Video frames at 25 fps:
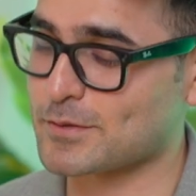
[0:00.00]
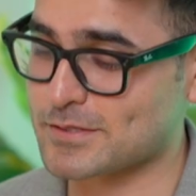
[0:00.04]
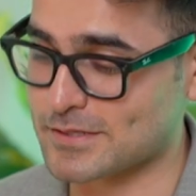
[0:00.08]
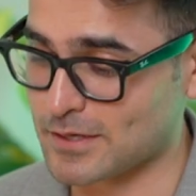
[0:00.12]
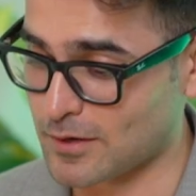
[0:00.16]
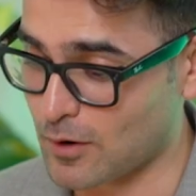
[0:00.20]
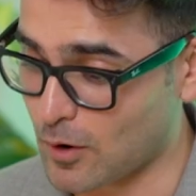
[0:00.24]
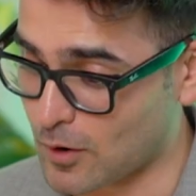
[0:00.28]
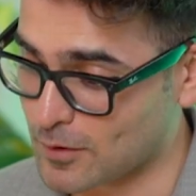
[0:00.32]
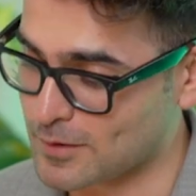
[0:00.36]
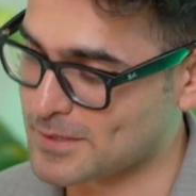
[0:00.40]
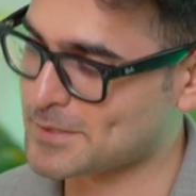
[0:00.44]
was
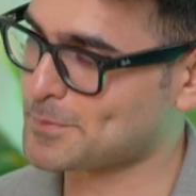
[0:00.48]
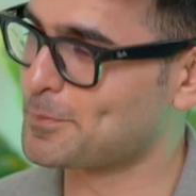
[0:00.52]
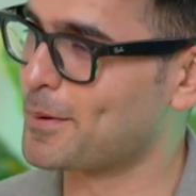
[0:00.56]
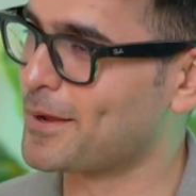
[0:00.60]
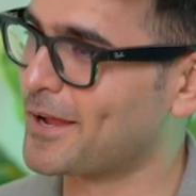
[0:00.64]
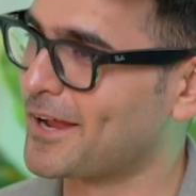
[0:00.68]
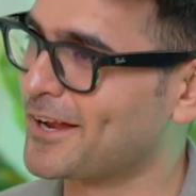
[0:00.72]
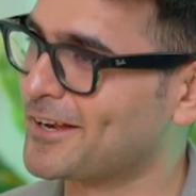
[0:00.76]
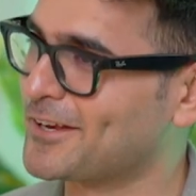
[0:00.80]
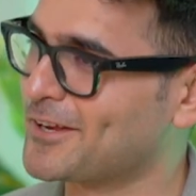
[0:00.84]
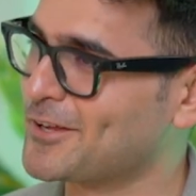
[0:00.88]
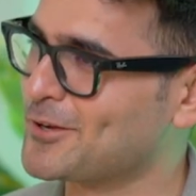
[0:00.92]
an honor
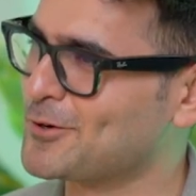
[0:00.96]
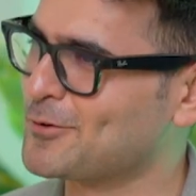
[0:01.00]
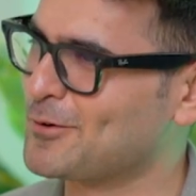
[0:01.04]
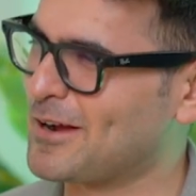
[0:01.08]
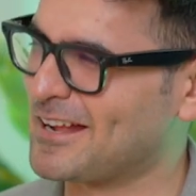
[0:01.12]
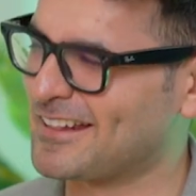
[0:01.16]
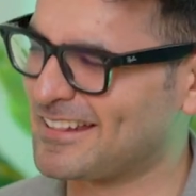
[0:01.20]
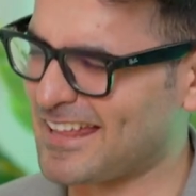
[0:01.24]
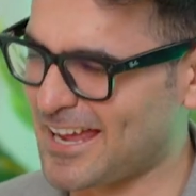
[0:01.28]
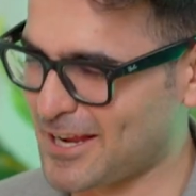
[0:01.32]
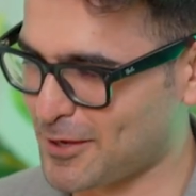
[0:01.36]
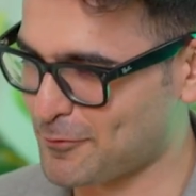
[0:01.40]
speaking to
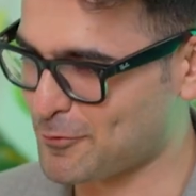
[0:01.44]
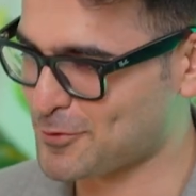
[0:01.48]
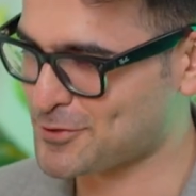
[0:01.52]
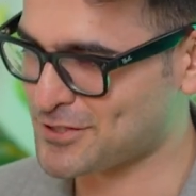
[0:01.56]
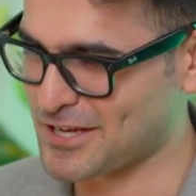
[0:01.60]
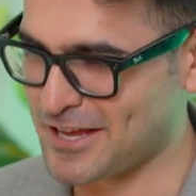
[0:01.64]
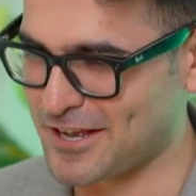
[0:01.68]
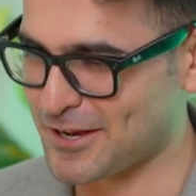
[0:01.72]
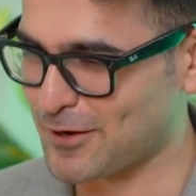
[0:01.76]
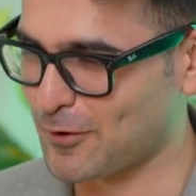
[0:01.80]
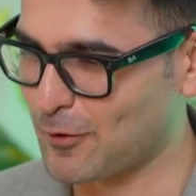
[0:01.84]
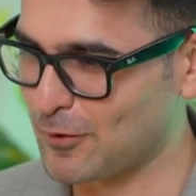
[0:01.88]
you, and thank you for
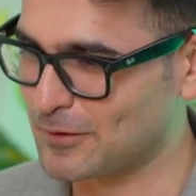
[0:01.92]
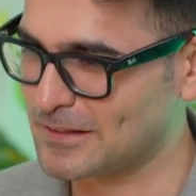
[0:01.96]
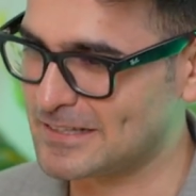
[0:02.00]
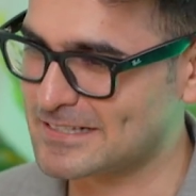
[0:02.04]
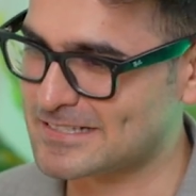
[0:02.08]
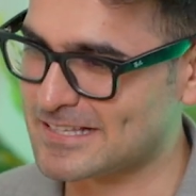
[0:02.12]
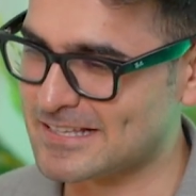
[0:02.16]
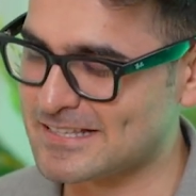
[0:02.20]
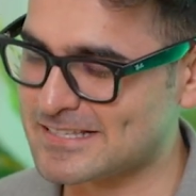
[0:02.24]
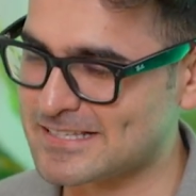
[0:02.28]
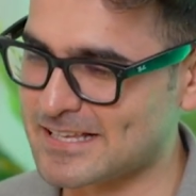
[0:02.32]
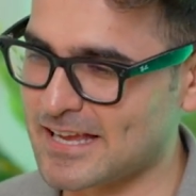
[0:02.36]
sharing all
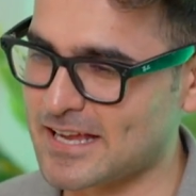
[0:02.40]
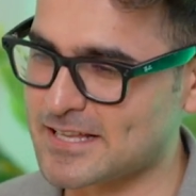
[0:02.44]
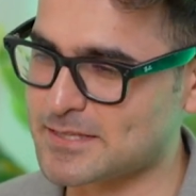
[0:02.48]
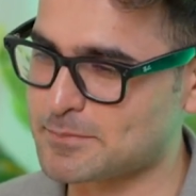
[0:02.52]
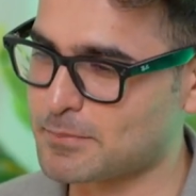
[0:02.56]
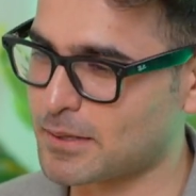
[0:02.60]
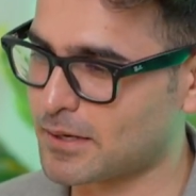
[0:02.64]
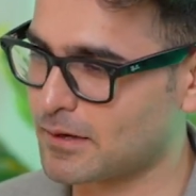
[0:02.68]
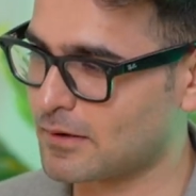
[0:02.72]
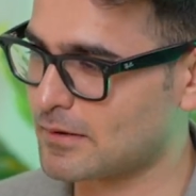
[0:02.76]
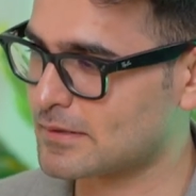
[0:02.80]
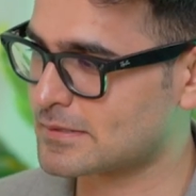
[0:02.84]
these
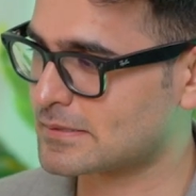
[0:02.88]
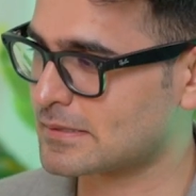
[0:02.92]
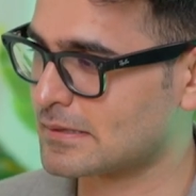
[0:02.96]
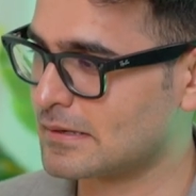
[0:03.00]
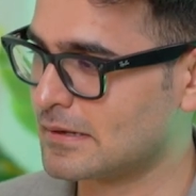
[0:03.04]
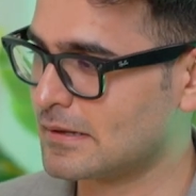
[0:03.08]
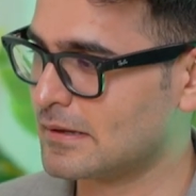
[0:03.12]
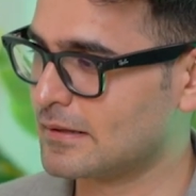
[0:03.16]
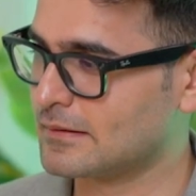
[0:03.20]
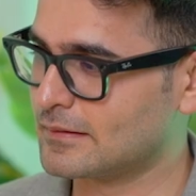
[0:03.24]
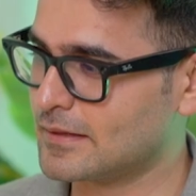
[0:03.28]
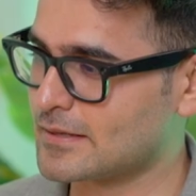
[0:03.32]
insights, because
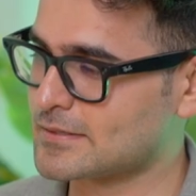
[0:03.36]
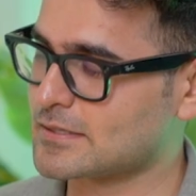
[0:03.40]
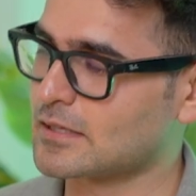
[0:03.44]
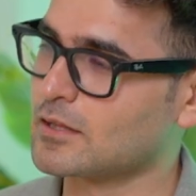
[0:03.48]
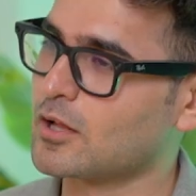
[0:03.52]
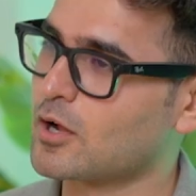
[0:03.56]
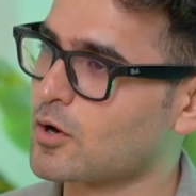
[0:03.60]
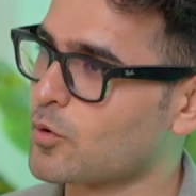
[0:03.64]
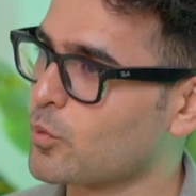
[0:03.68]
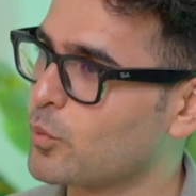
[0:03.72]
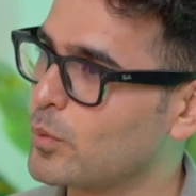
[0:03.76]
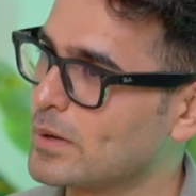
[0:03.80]
there's
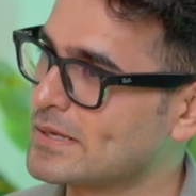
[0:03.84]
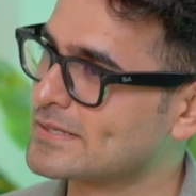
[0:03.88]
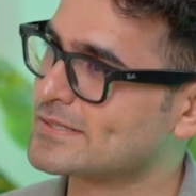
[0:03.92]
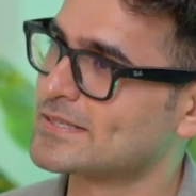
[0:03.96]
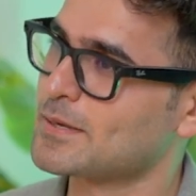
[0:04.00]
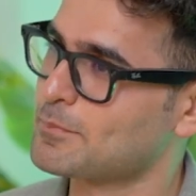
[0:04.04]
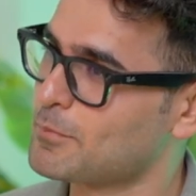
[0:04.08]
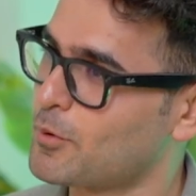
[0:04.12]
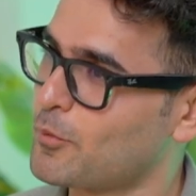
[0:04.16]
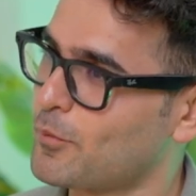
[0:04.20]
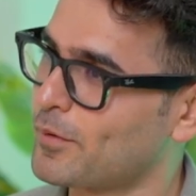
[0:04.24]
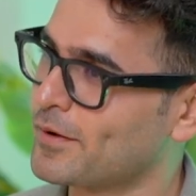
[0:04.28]
a lot of
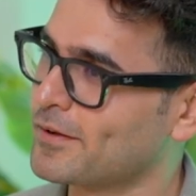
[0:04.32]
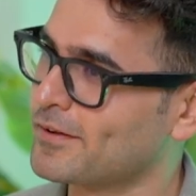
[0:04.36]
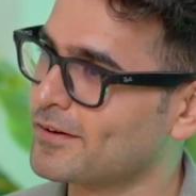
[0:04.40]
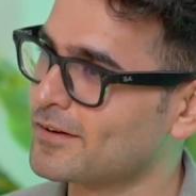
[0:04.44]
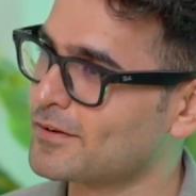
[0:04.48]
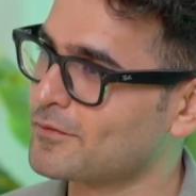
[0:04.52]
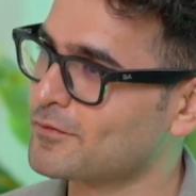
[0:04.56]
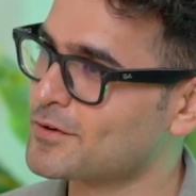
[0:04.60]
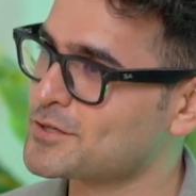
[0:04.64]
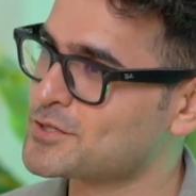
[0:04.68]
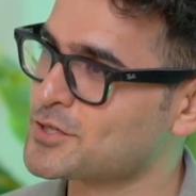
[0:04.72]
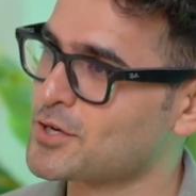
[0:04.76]
wisdom over
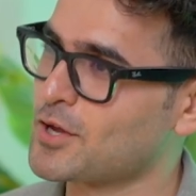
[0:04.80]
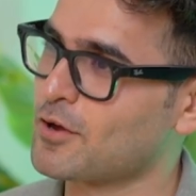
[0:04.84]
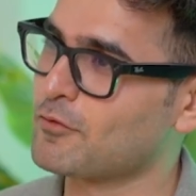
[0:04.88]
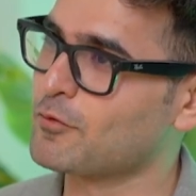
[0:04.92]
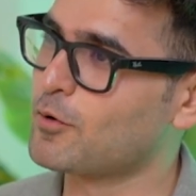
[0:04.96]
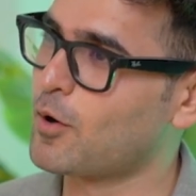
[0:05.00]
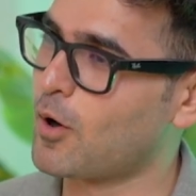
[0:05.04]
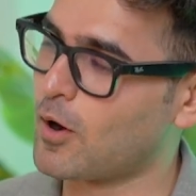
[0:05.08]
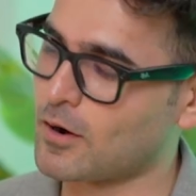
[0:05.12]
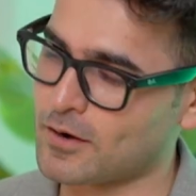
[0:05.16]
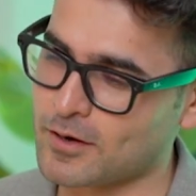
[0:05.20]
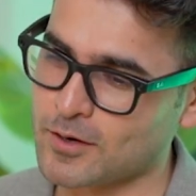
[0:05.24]
here which you
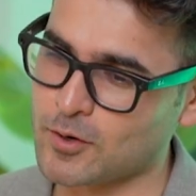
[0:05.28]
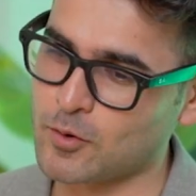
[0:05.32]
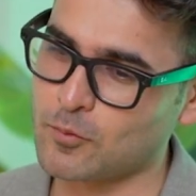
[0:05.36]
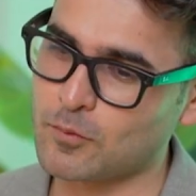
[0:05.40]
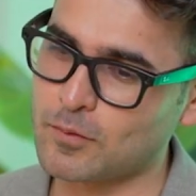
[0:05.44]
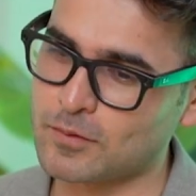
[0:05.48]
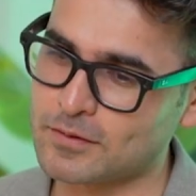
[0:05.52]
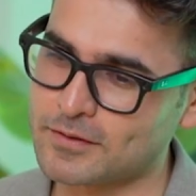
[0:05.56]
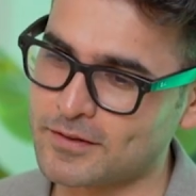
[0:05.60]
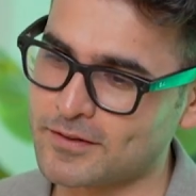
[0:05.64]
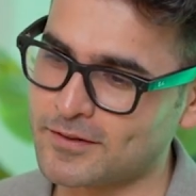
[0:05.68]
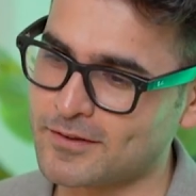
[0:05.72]
have gotten
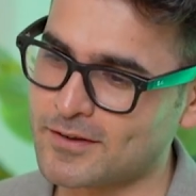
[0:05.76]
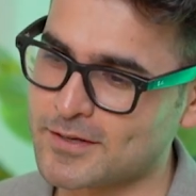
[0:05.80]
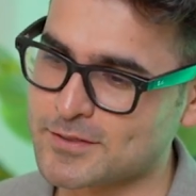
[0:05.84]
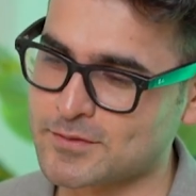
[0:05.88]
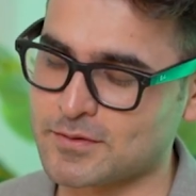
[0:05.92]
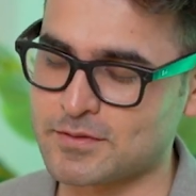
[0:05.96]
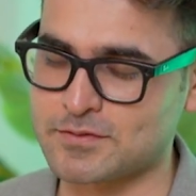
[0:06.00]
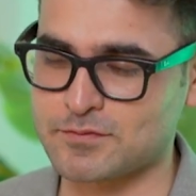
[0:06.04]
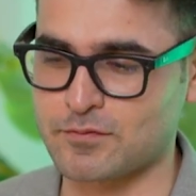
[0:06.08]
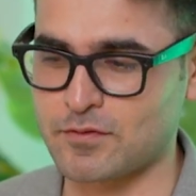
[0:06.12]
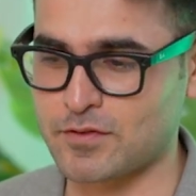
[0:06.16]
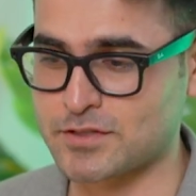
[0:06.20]
over the
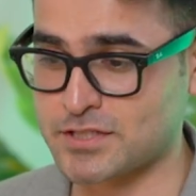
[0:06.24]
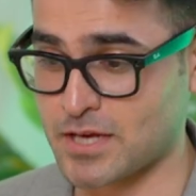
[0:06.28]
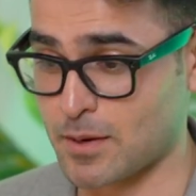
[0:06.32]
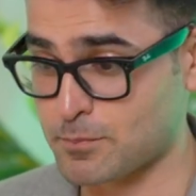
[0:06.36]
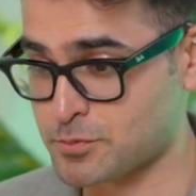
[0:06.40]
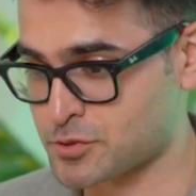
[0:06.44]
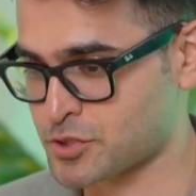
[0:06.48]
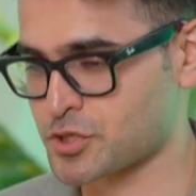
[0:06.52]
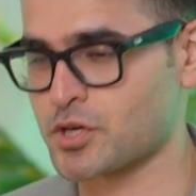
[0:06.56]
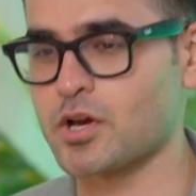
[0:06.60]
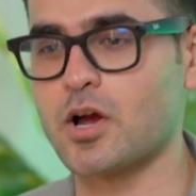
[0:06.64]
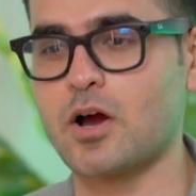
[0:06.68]
years, which
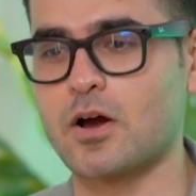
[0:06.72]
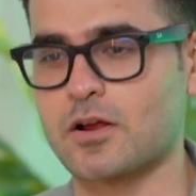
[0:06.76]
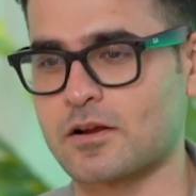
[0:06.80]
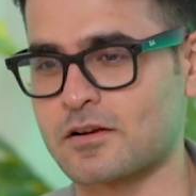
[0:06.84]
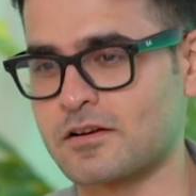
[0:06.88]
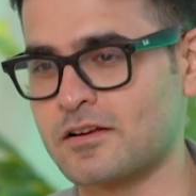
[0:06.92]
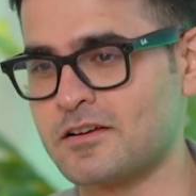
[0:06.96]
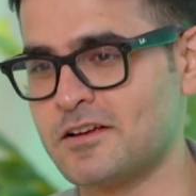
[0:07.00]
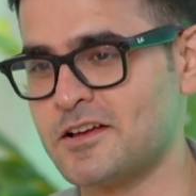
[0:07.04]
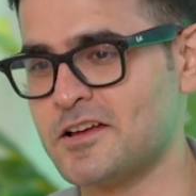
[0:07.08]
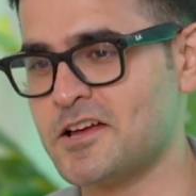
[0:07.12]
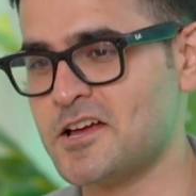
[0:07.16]
I'm
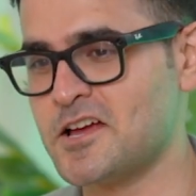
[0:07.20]
sure